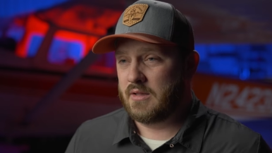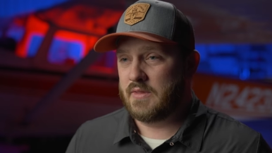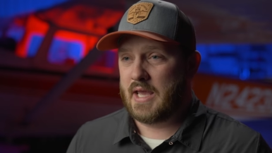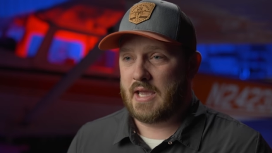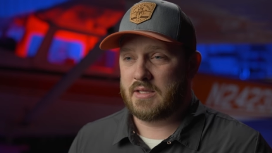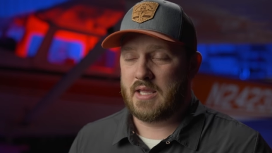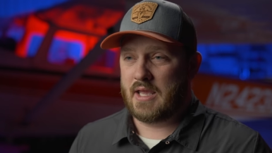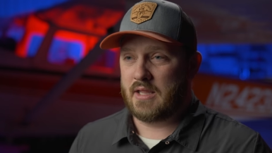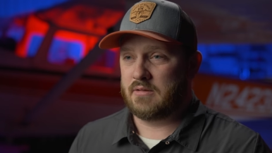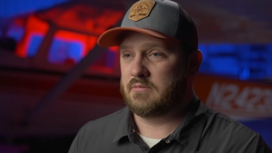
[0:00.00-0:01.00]
that
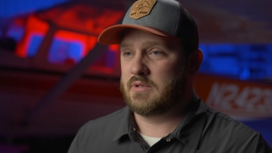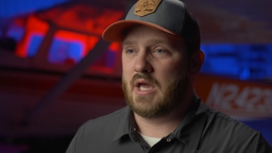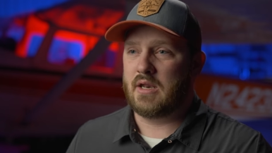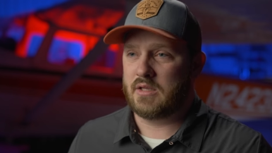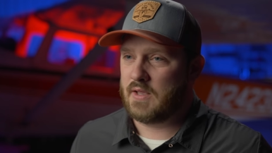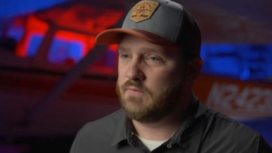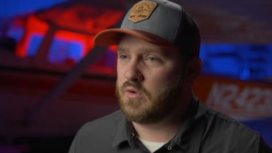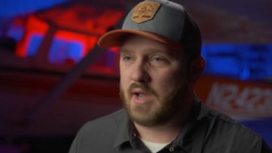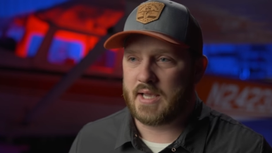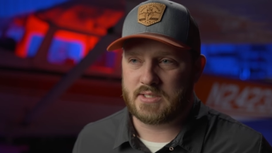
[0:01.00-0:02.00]
can kind of give
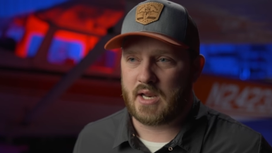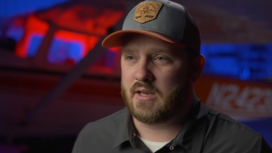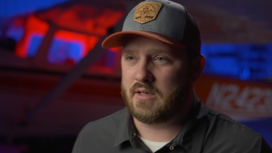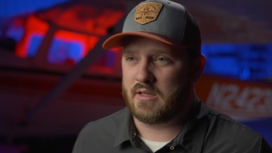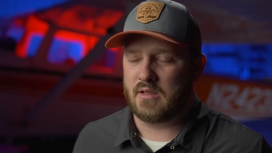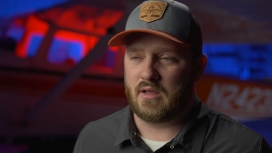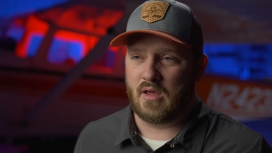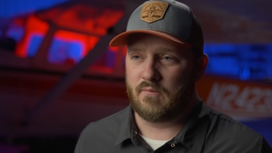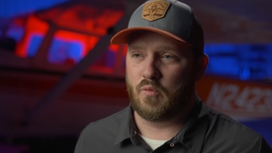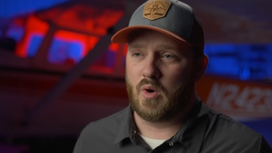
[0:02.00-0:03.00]
you guys an idea
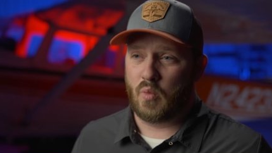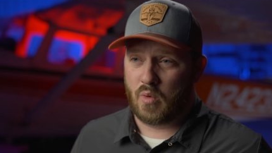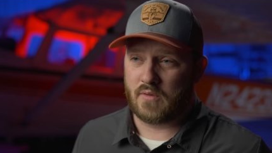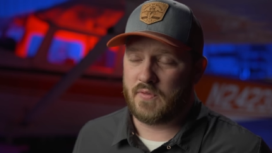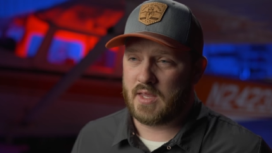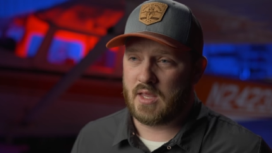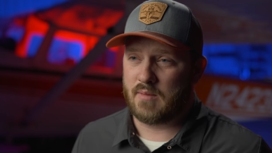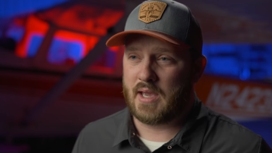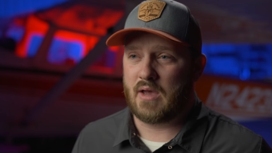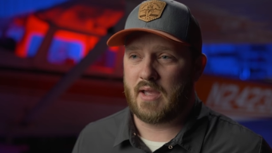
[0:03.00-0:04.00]
of what we're thinking
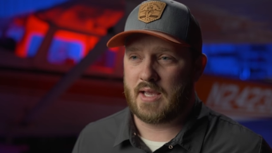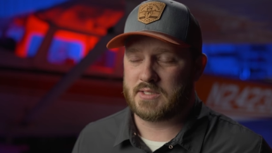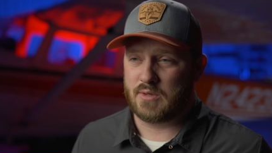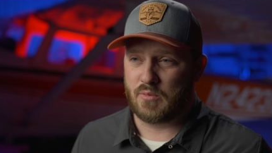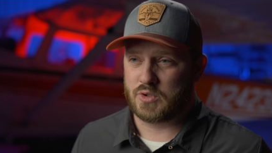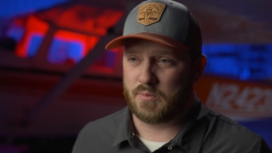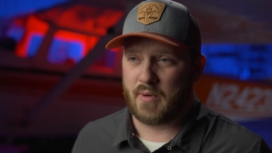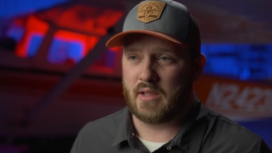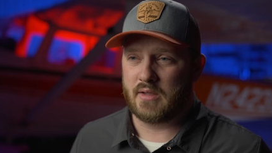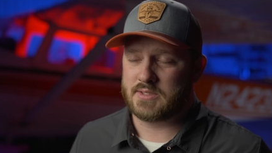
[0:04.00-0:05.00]
about as commercial
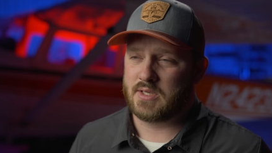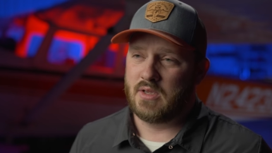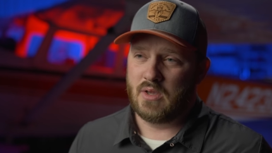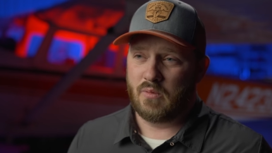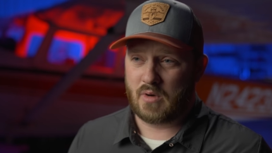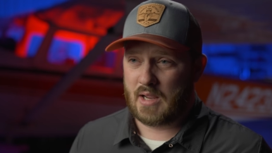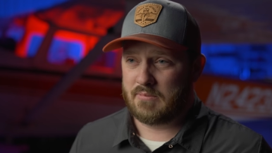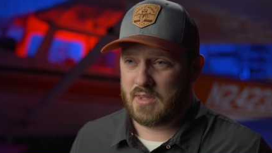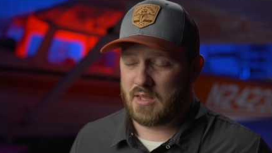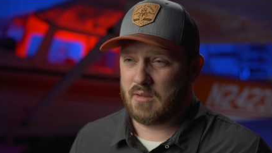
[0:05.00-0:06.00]
pilots, what I'm
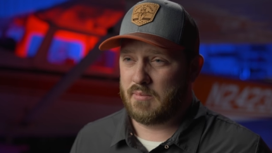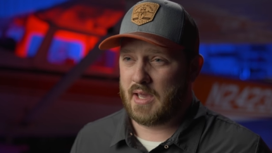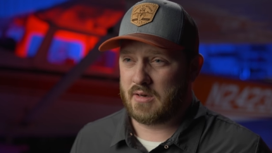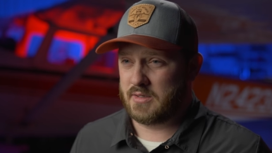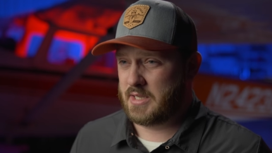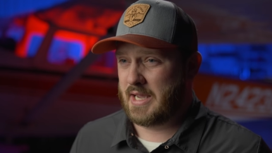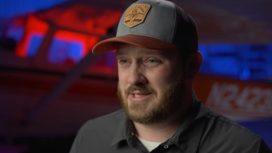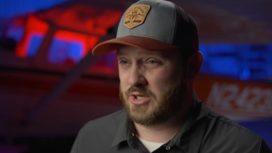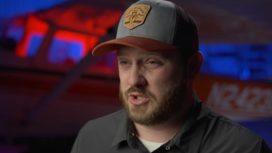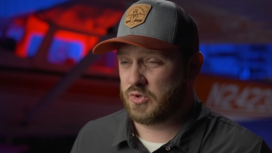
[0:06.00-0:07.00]
thinking about
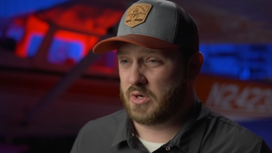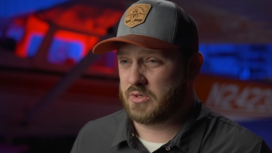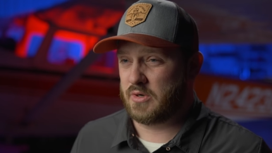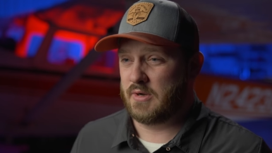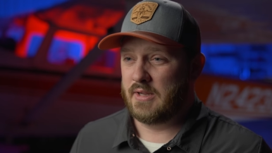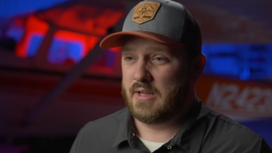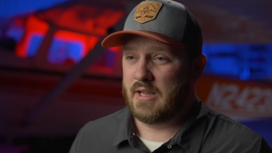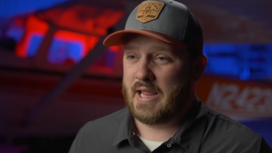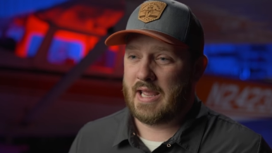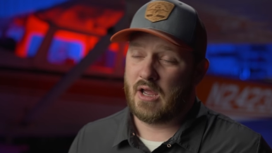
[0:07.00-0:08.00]
as an instructor.
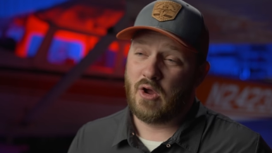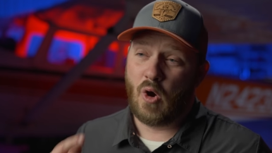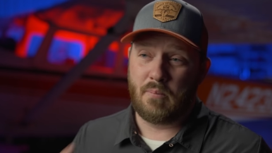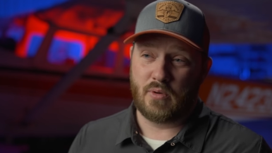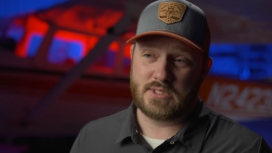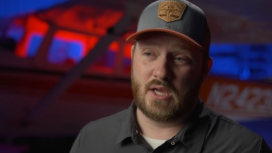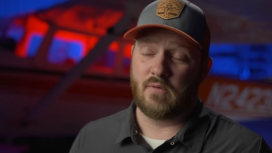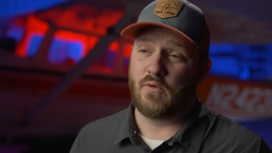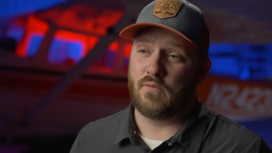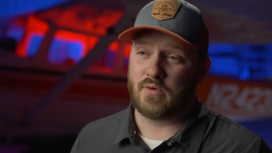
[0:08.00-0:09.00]
And I hope it was
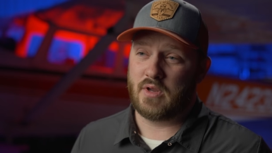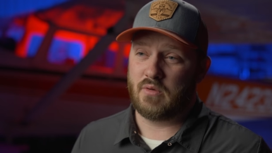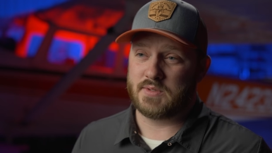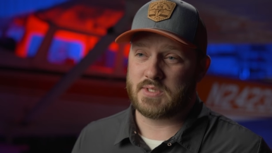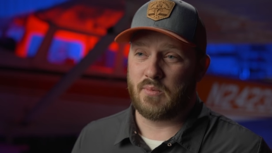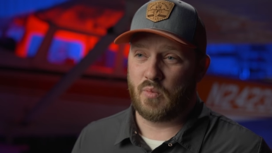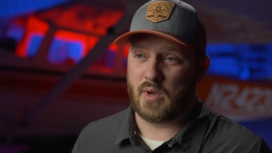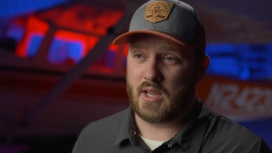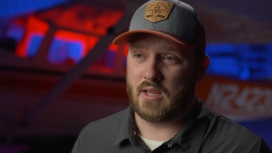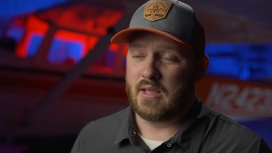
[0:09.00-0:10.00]
helpful for you in some
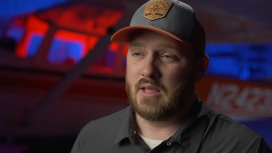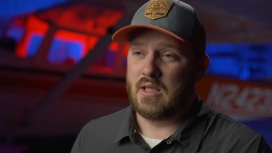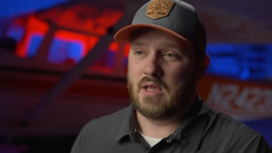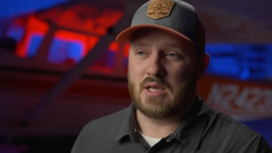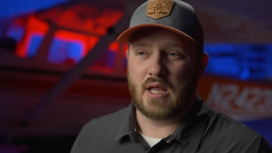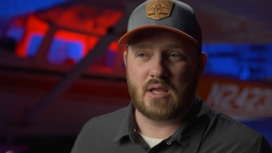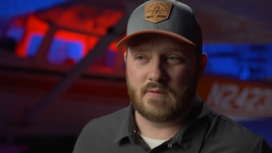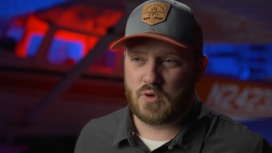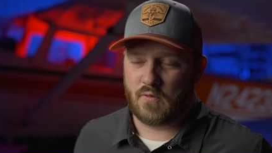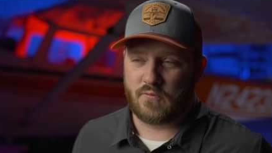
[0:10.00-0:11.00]
way. It kind of
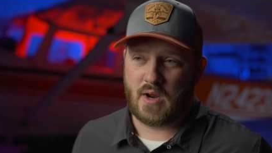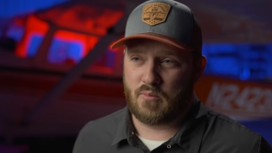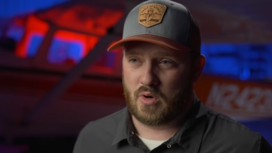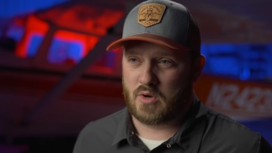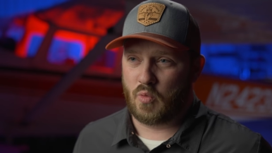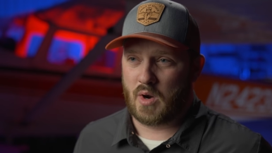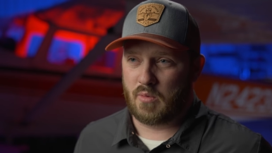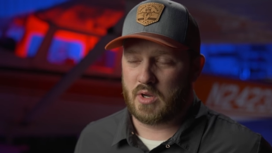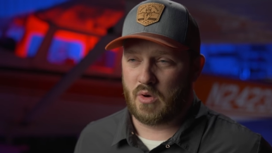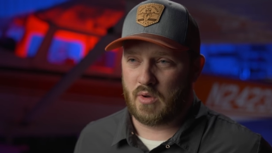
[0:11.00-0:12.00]
gives you a framework of where
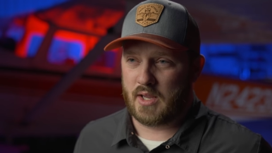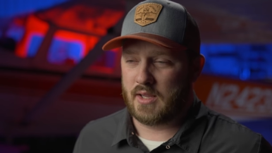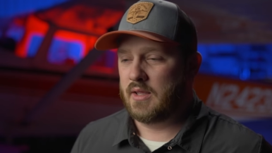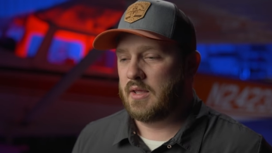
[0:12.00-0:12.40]
we're going.